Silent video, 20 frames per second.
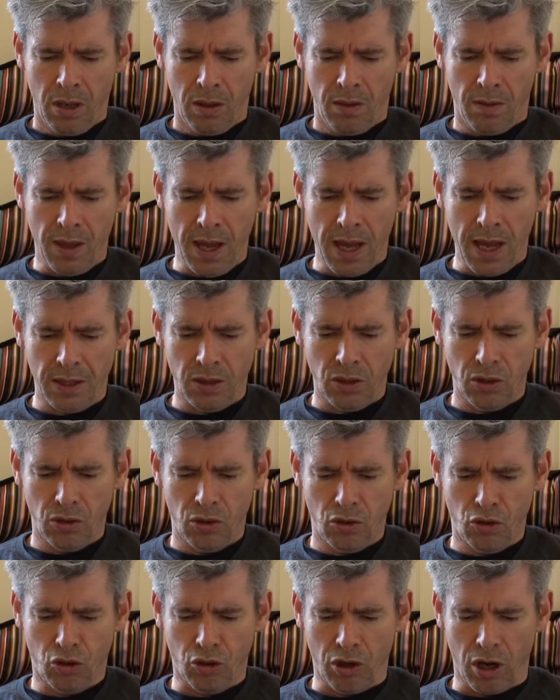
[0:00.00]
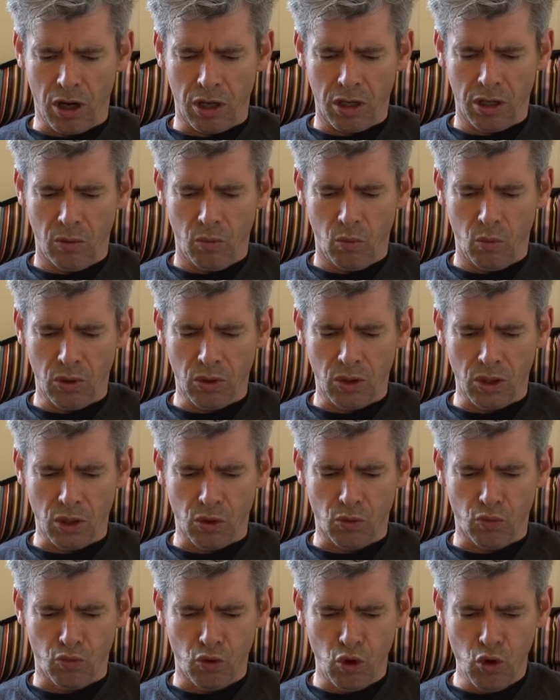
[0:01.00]
That truck was
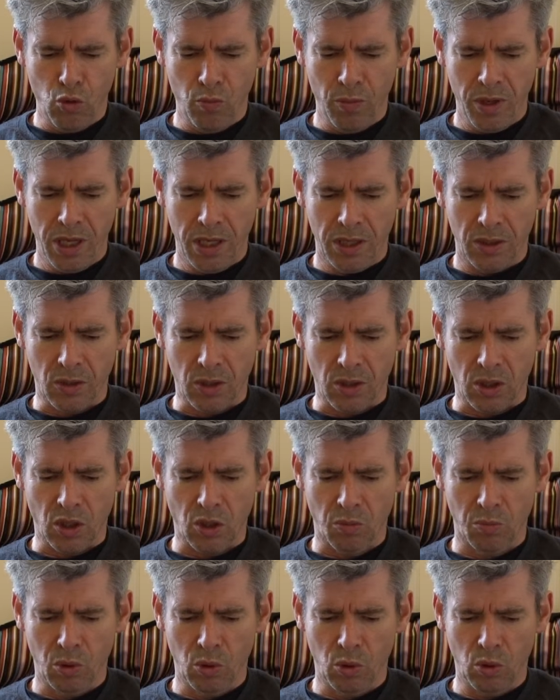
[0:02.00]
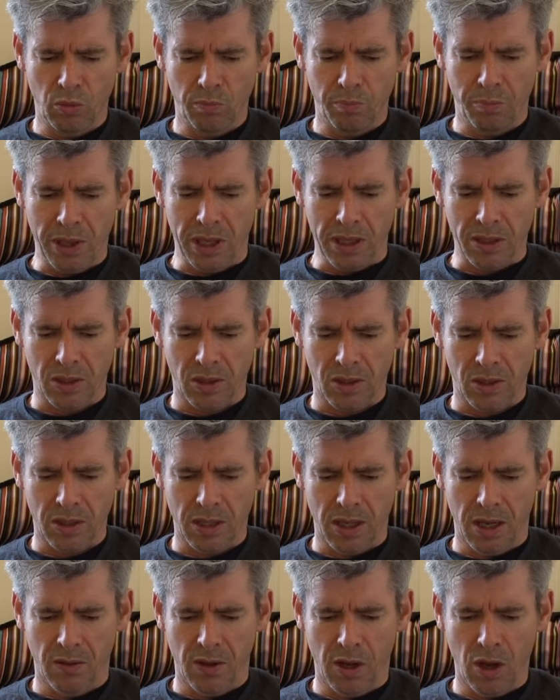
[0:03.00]
as roomy as a small
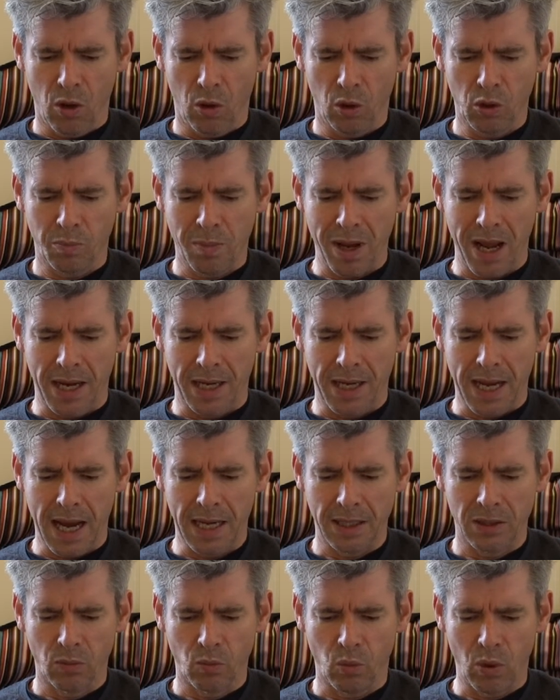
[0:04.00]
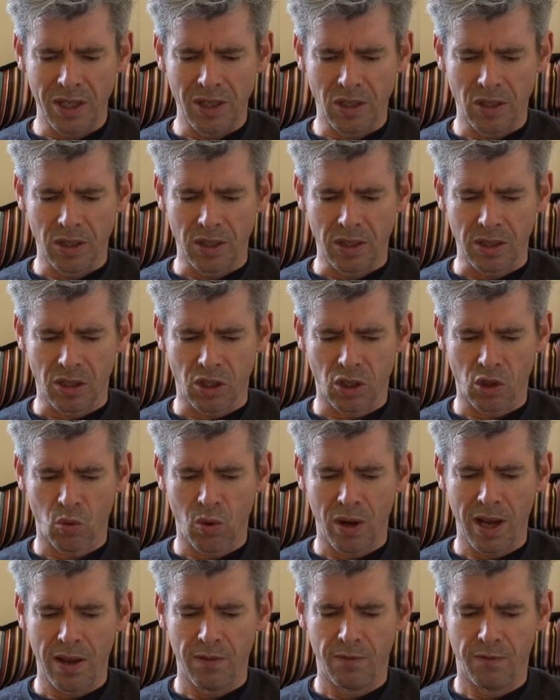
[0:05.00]
bus, and the old man hadn't wasted a
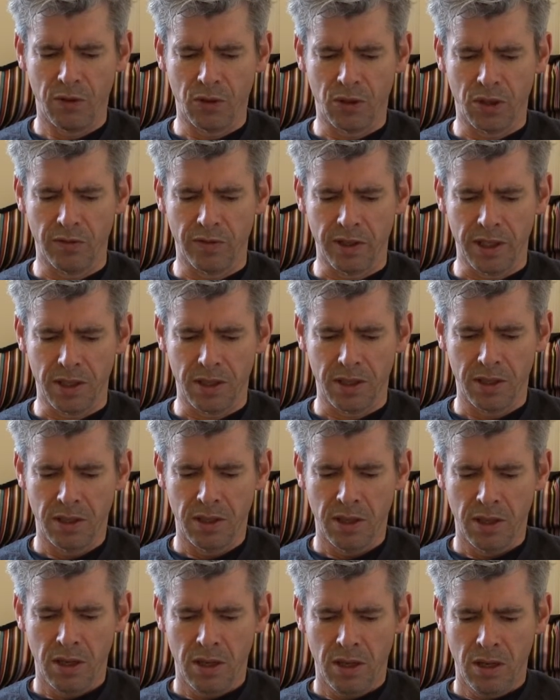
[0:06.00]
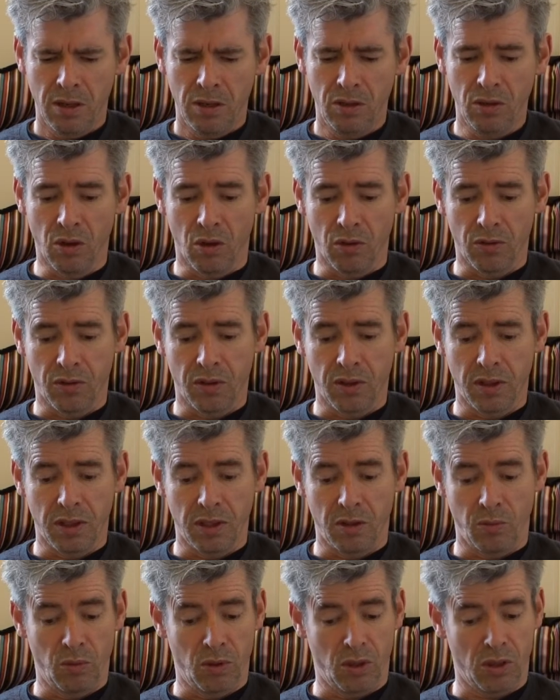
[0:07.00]
square foot of it. Not that
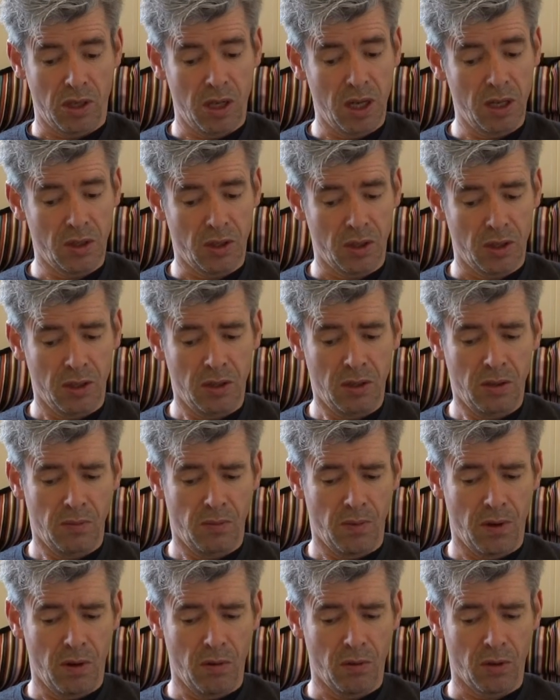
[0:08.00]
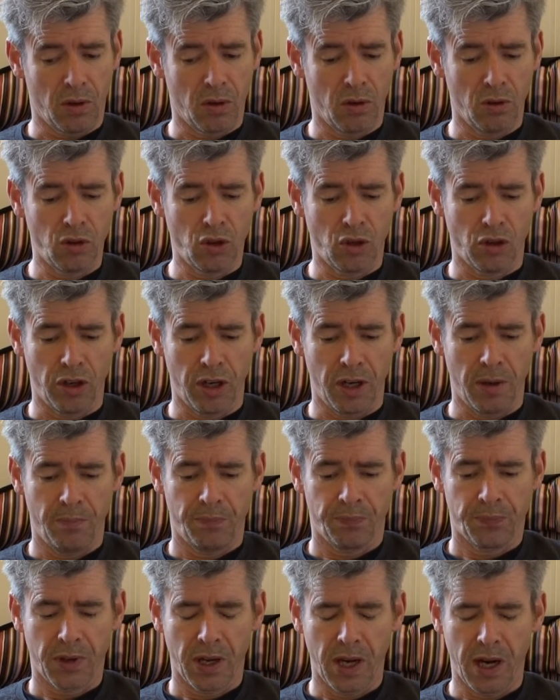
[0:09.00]
it was cluttered, on the contrary,
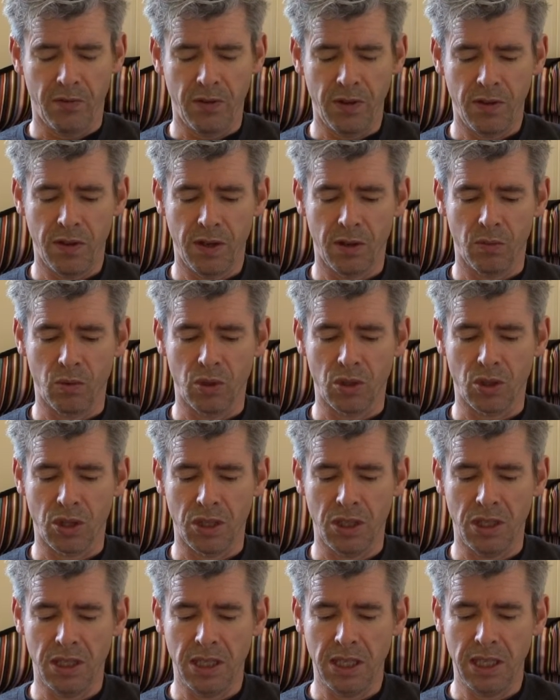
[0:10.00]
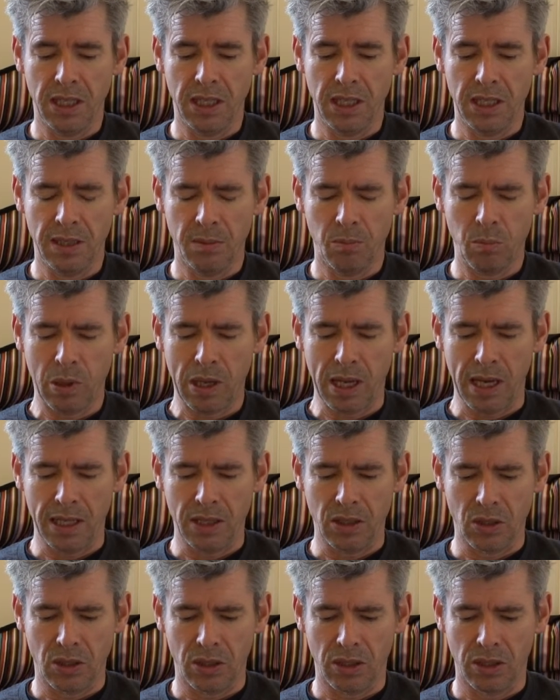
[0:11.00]
everything was neatly in
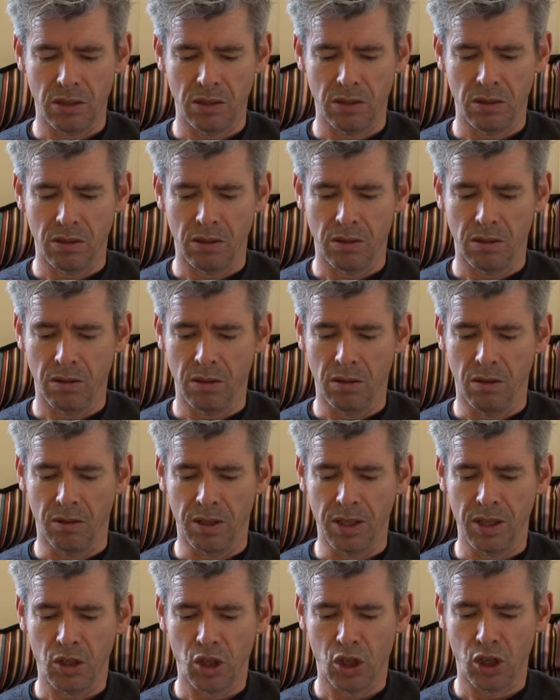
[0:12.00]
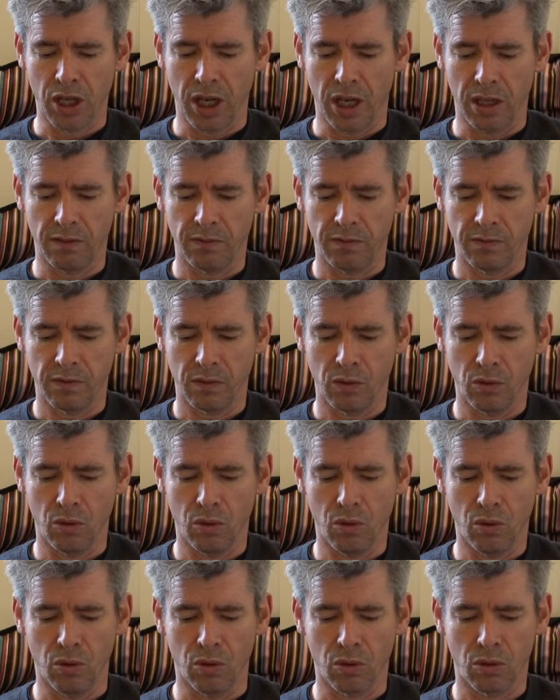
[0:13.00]
place on its shelf
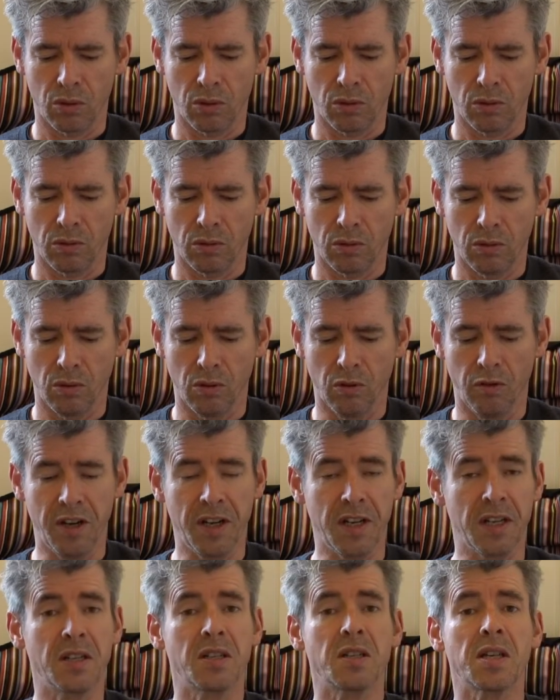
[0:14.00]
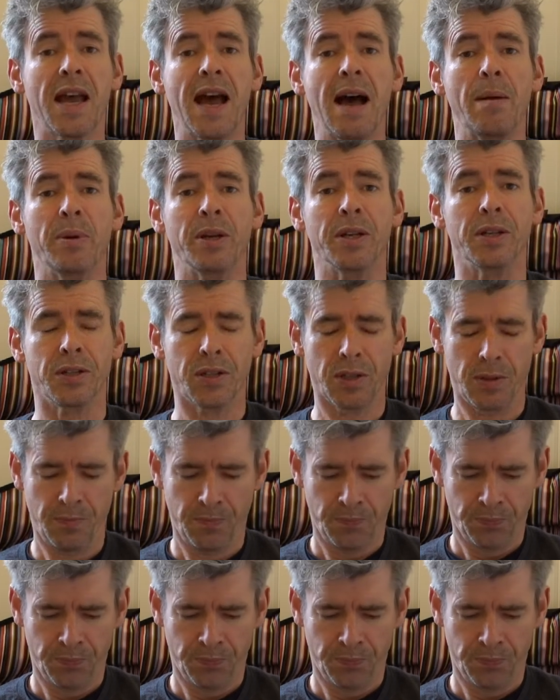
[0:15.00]
or hook or in its cabinet.